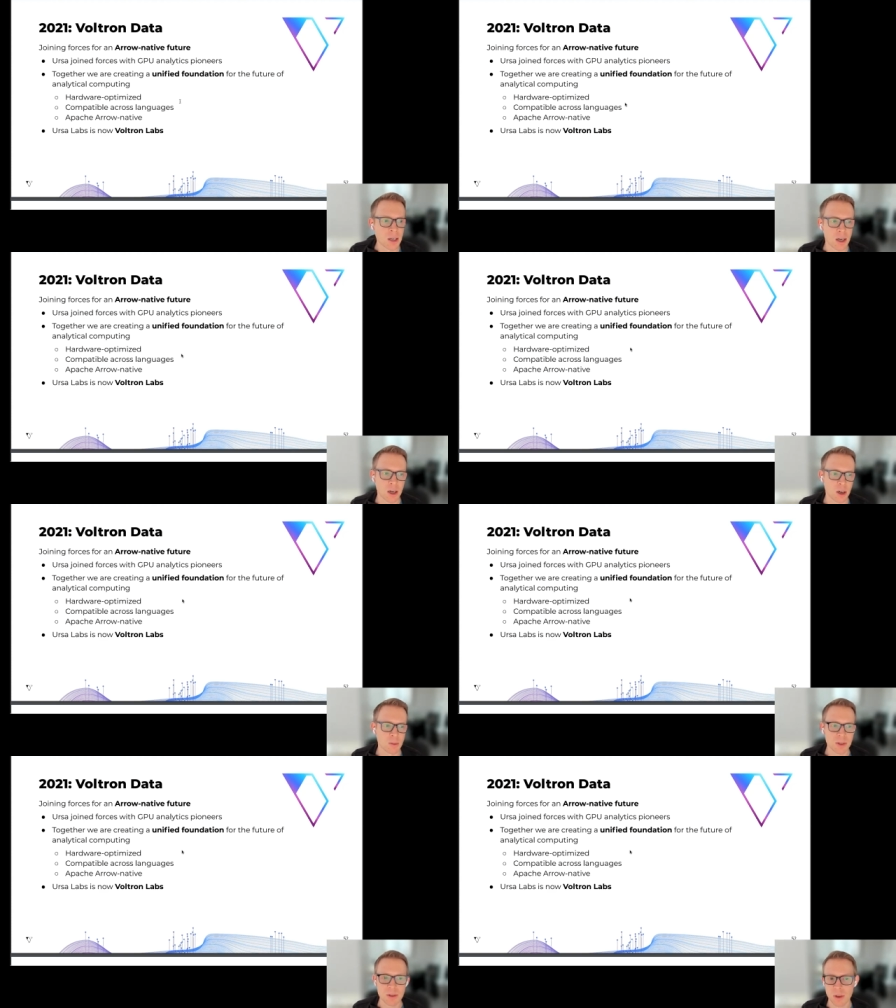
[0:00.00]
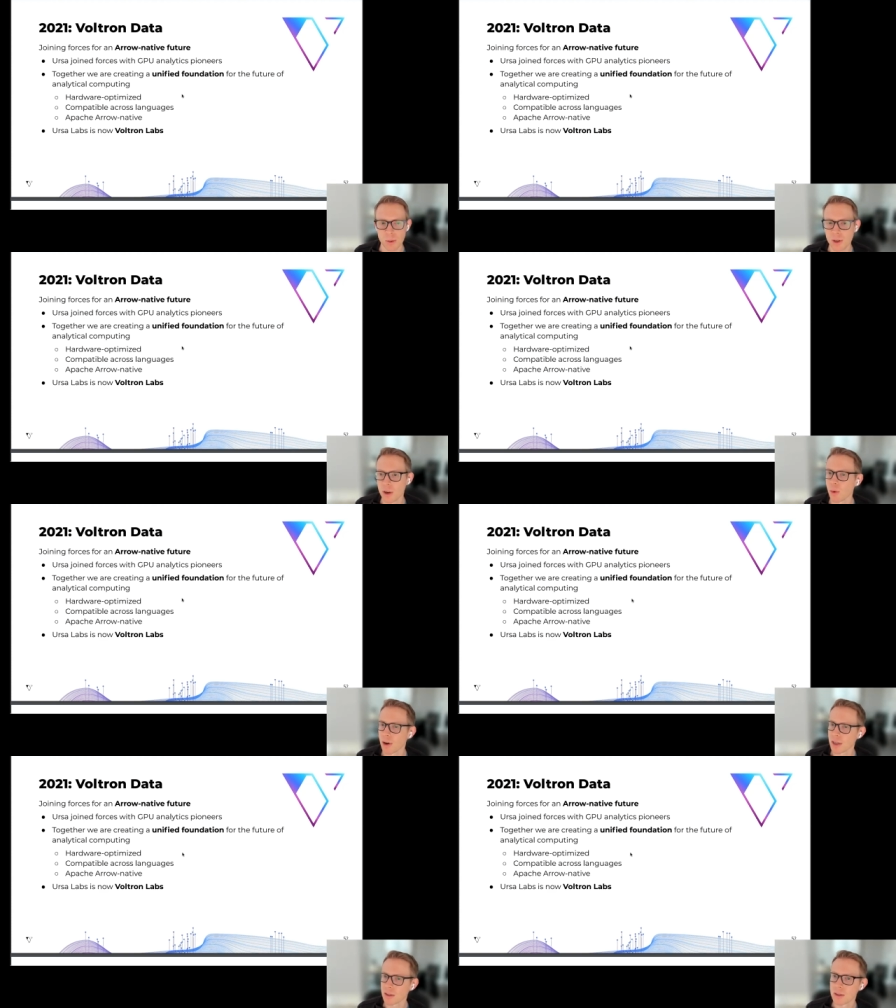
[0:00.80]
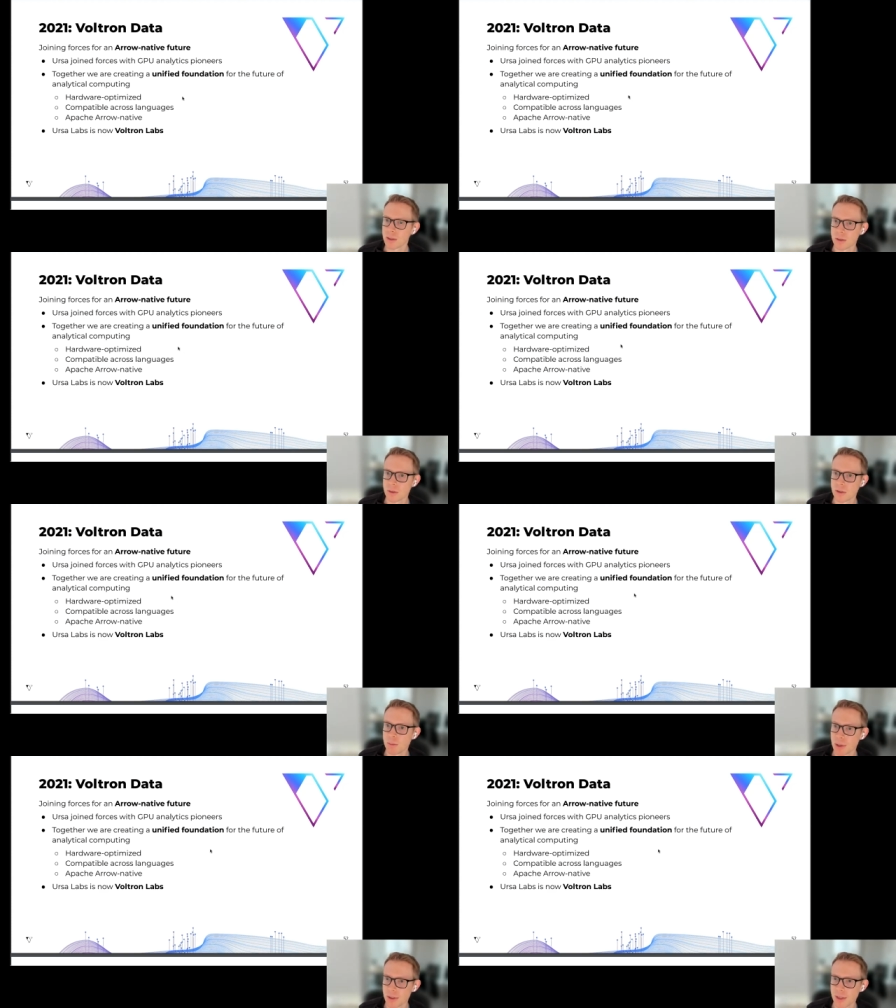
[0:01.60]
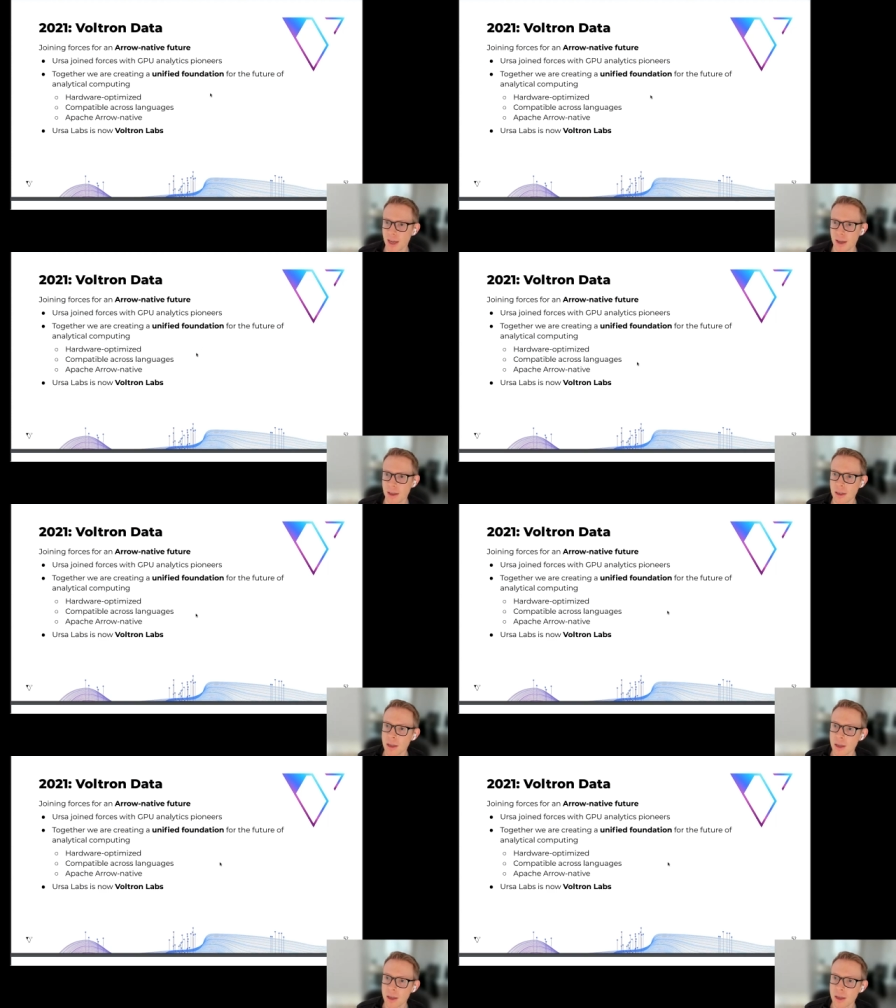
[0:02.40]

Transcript: Um, and so we are working to, to build a